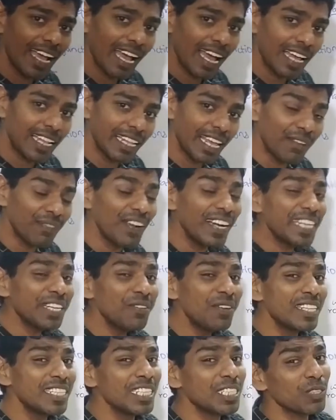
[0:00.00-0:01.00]
The
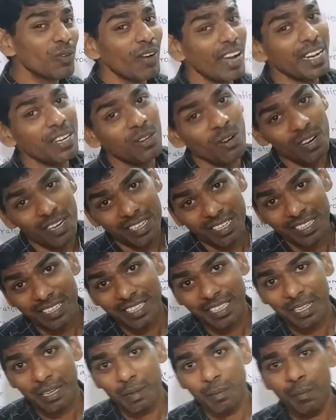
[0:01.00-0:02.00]
effectiveness is quite good
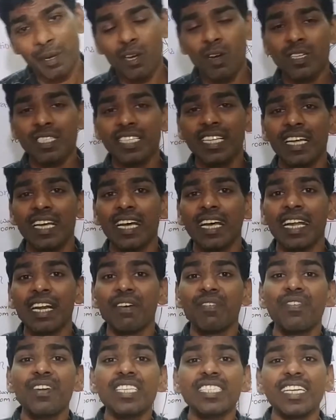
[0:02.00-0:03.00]
because the
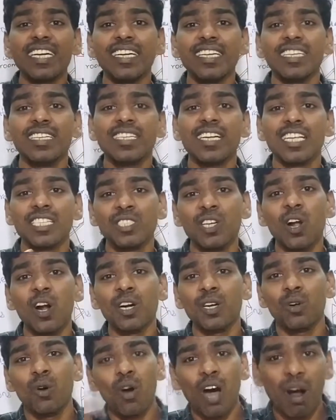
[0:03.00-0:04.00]
refrigerant does
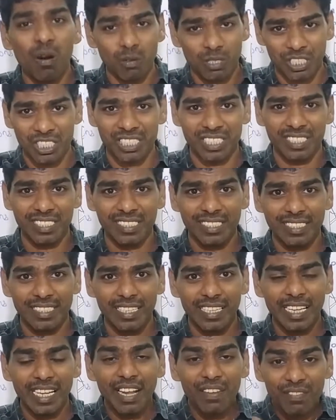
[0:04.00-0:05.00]
not go out.
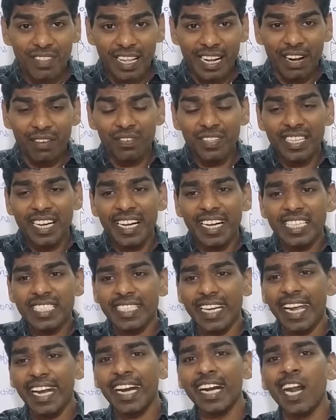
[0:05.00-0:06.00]
If the refrigerant is
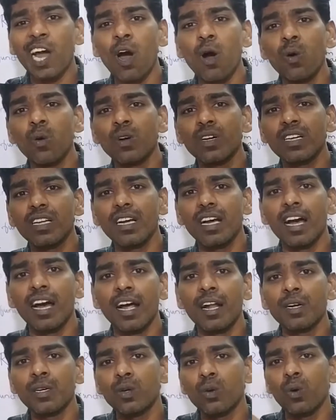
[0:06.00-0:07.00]
taken out
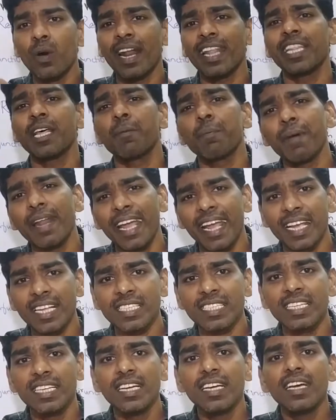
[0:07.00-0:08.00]
to another
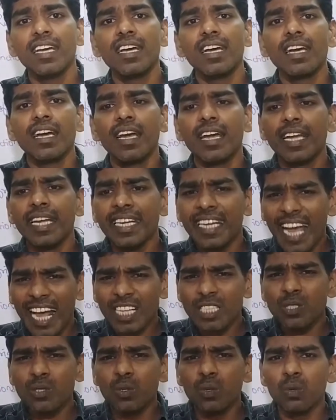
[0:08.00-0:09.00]
place, it
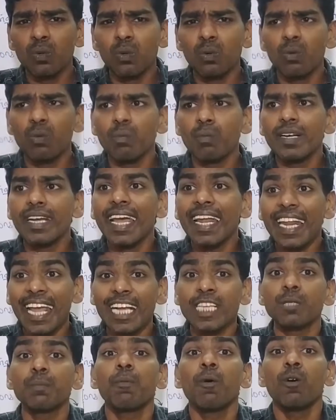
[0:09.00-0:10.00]
has to get
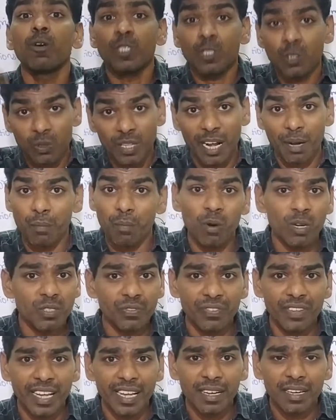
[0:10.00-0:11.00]
exposed to the
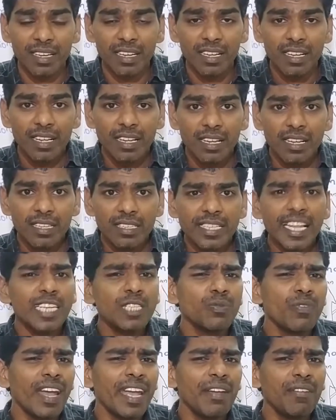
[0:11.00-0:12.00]
atmosphere. That's
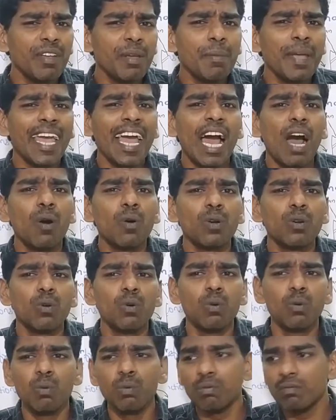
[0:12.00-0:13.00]
why we may have
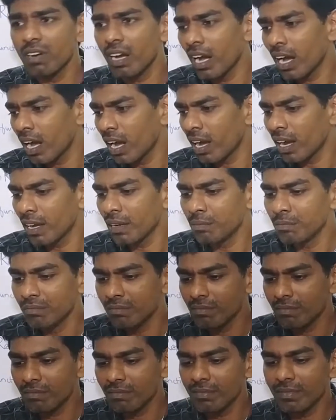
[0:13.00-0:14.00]
to
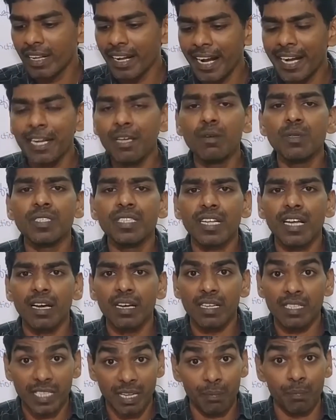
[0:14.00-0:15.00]
reduce
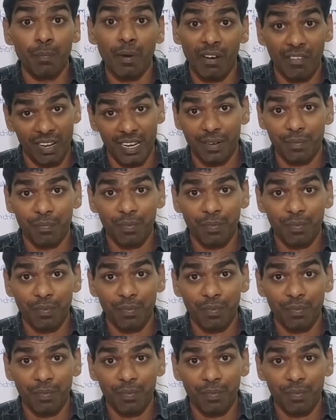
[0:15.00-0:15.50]
some power.